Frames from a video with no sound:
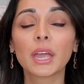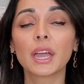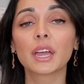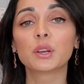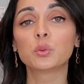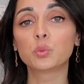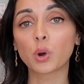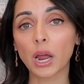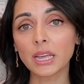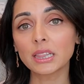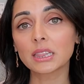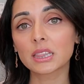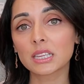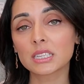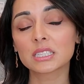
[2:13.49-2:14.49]
and
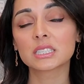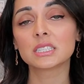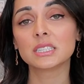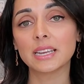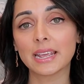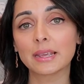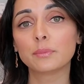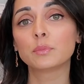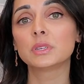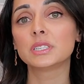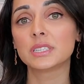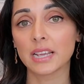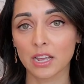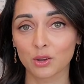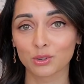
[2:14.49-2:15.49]
write this name
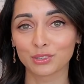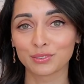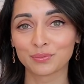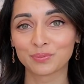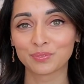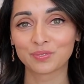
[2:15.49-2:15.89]
down.